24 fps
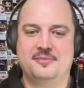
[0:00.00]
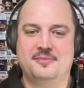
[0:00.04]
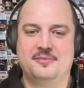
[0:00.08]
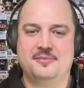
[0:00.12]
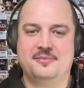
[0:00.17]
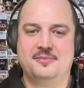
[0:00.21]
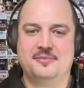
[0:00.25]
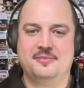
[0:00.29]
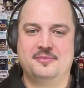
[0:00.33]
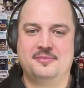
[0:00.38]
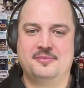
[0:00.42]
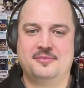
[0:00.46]

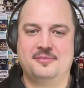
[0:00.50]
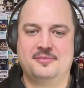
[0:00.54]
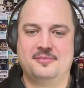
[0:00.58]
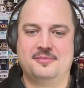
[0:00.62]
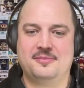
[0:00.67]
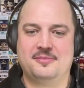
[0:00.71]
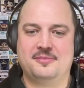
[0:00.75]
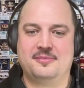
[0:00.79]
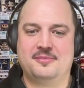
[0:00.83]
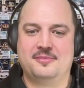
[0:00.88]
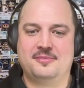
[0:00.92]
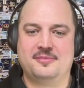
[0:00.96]

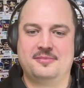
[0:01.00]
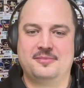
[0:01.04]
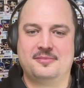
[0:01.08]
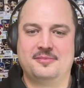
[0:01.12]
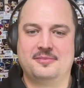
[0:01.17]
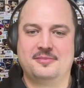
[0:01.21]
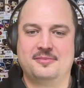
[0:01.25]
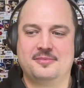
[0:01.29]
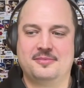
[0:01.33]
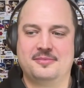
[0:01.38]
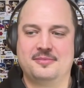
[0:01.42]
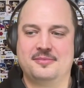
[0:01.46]

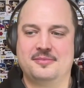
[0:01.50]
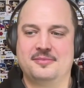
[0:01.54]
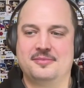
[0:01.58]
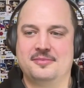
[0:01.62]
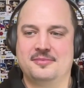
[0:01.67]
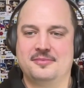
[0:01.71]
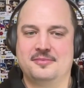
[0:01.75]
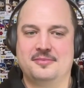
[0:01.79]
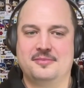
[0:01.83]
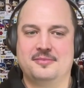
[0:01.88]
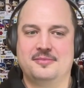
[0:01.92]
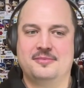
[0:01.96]

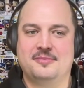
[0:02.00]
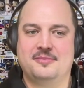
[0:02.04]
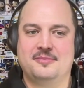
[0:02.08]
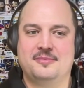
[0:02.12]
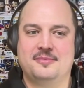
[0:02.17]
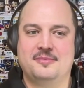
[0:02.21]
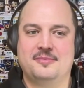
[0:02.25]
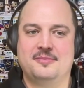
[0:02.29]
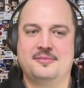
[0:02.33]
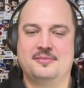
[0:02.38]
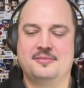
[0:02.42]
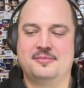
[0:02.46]

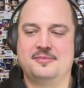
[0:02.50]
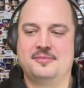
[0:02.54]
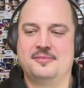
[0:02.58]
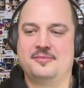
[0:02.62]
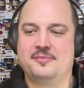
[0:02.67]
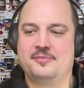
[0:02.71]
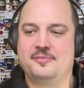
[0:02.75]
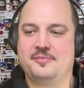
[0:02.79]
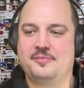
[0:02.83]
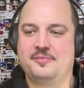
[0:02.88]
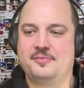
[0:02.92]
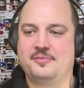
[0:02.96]

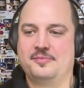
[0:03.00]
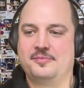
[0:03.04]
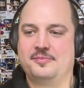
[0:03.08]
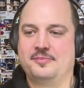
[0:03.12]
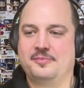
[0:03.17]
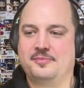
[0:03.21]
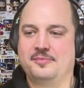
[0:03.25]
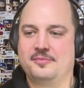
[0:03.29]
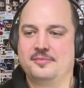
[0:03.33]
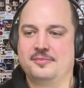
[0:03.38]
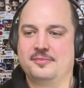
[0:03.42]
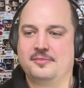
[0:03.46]

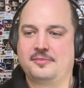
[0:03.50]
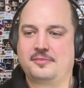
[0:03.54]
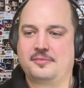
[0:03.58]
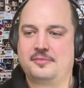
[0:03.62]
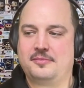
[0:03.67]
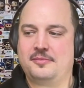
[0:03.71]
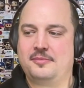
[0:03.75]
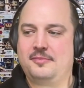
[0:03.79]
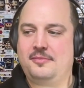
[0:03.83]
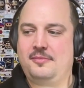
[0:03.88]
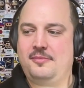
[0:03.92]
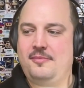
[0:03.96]

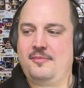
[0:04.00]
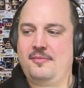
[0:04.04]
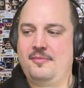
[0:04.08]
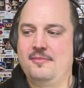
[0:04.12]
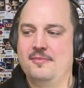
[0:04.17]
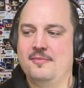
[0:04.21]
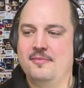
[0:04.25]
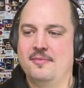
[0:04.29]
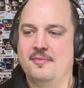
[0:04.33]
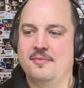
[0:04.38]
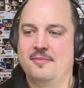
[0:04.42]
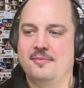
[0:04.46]

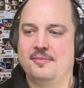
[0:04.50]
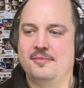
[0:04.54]
(silent)